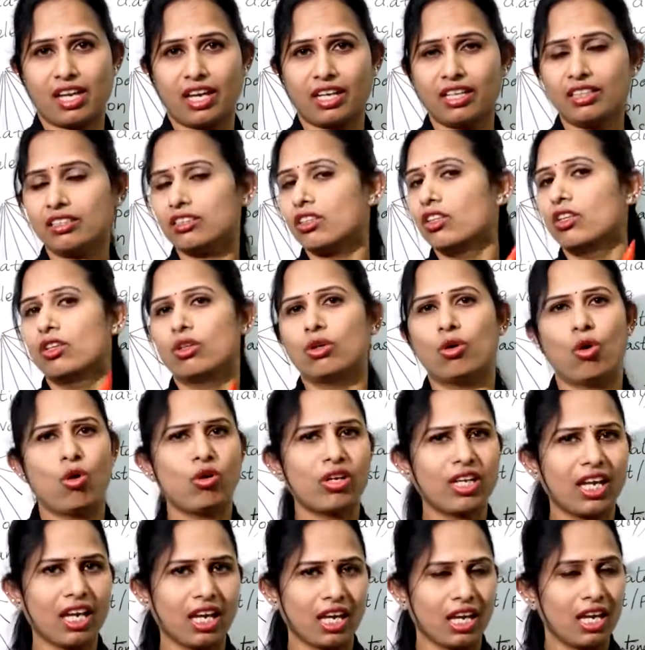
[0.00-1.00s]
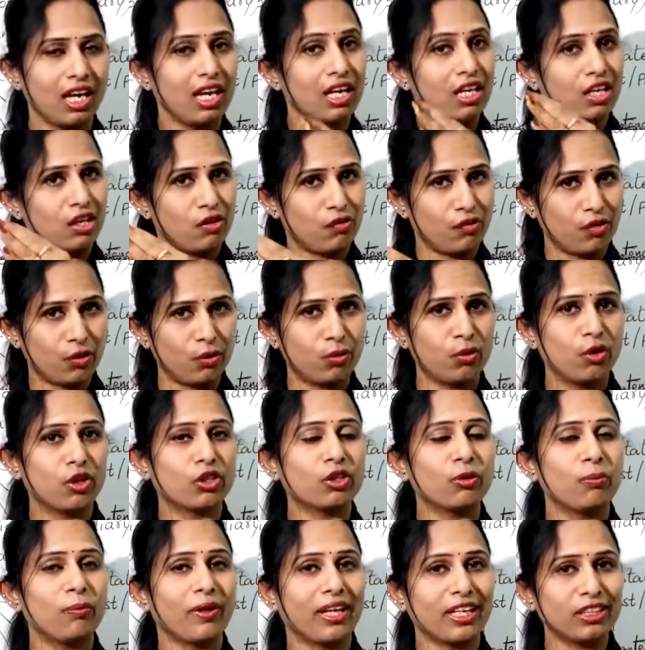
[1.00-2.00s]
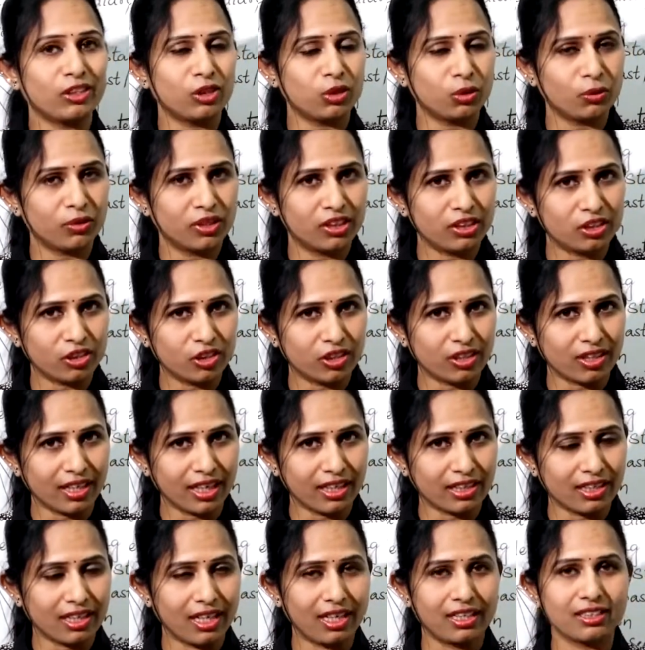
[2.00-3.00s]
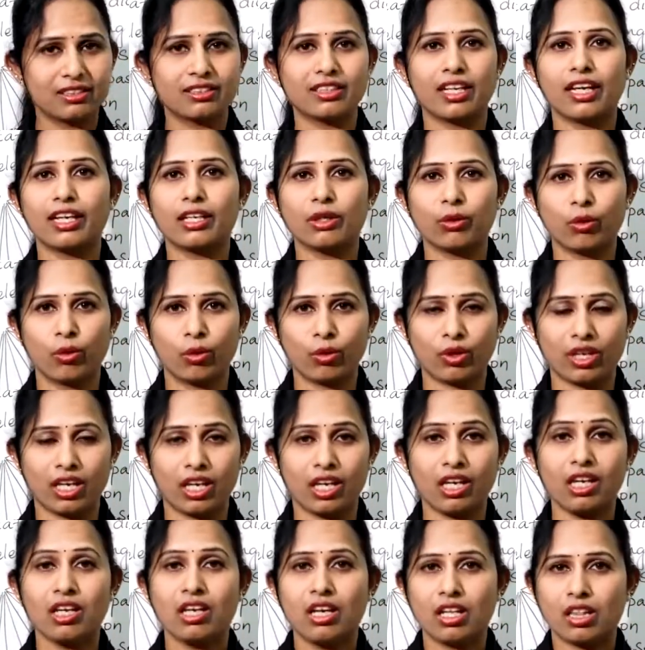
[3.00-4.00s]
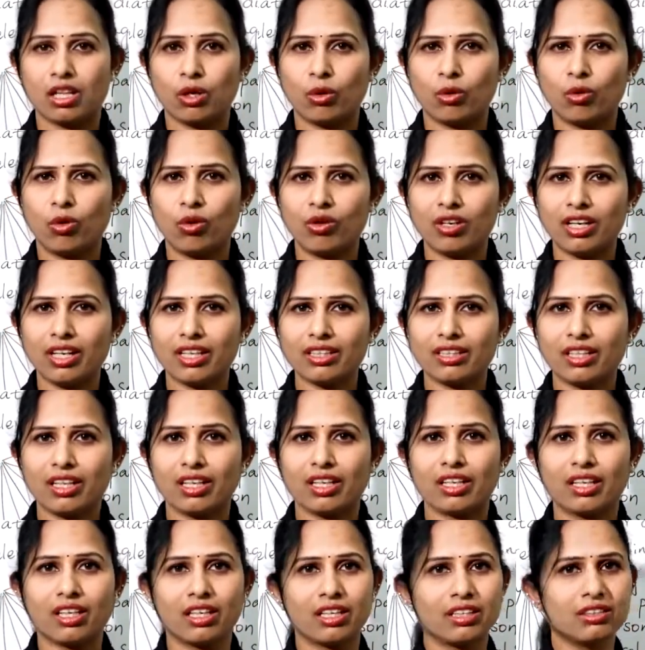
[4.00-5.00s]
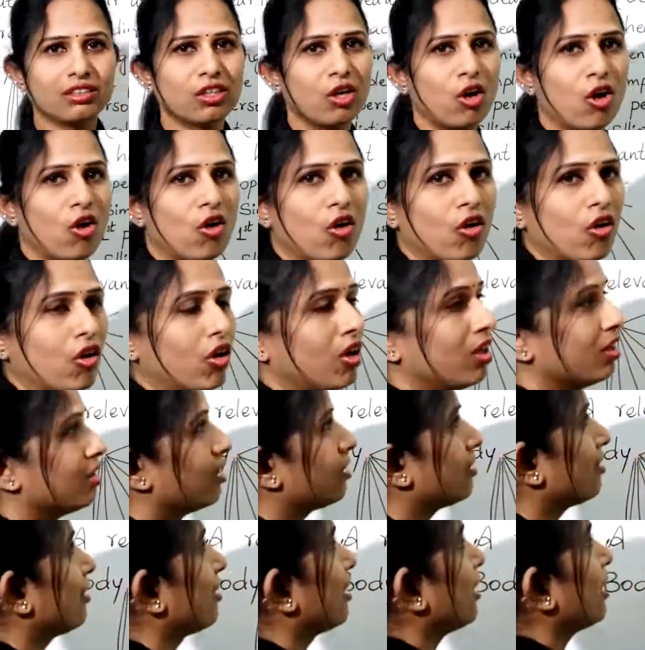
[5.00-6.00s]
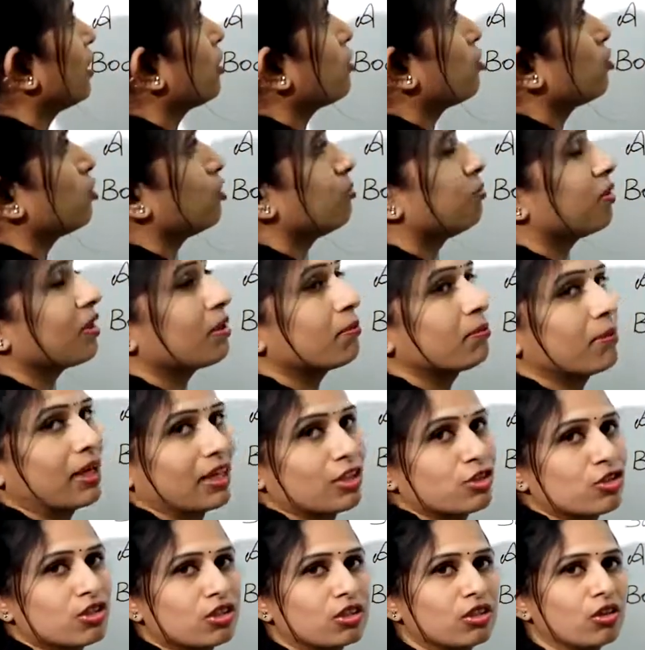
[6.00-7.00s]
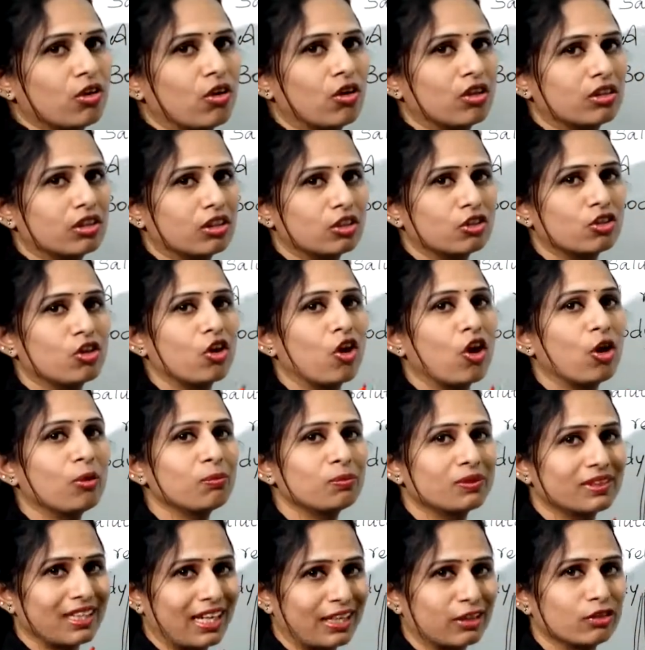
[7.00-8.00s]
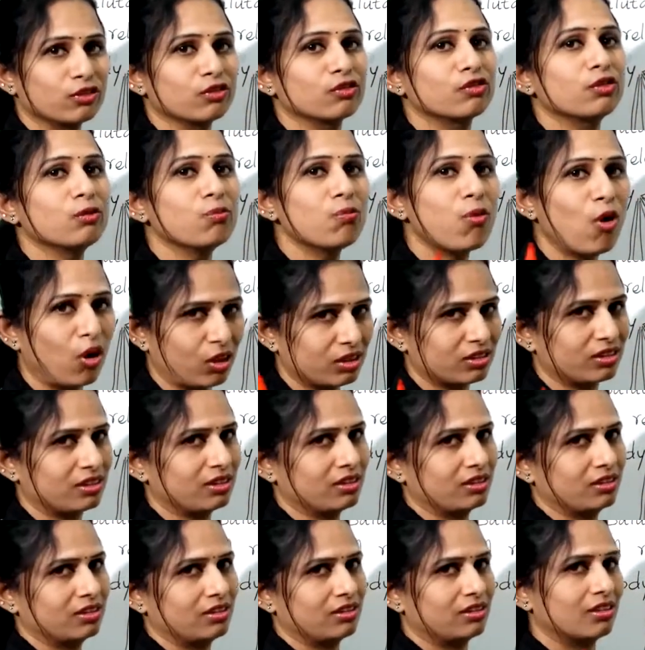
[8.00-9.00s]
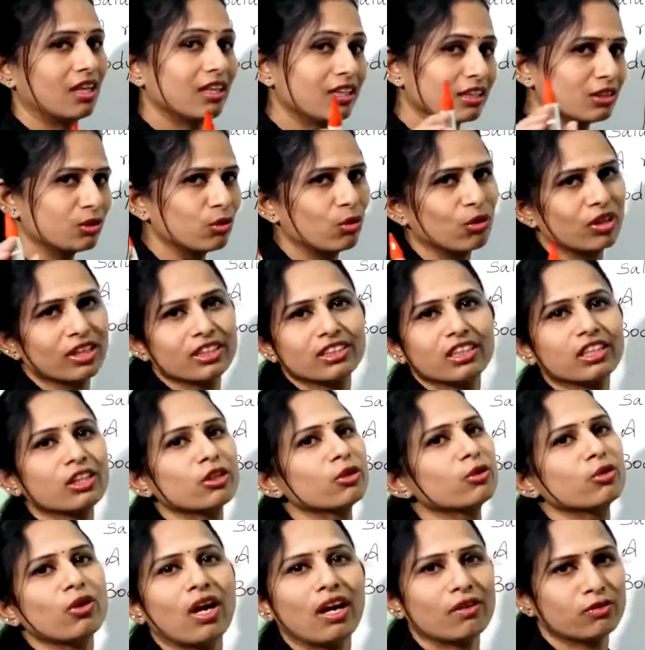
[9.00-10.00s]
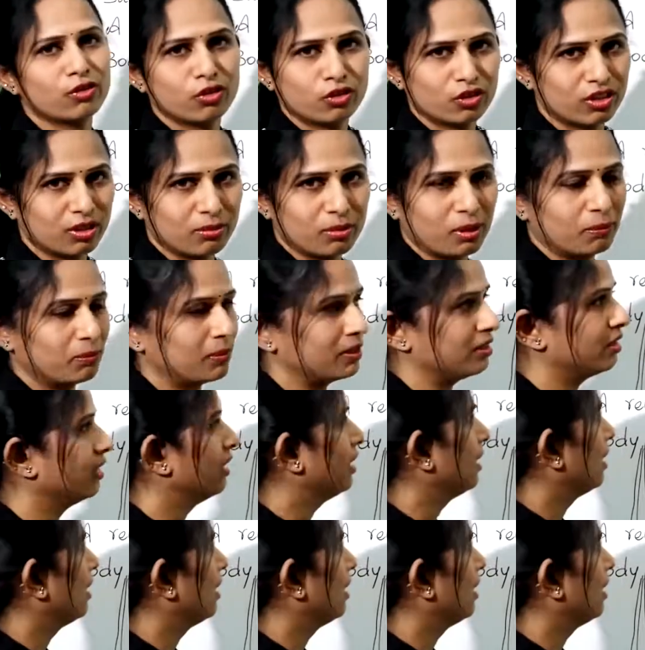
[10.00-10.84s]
side, okay. If you want to place towards your right hand side, okay. The only thing is all the 3 should be mentioned on the top side of the box. That is the only thing you have to remember.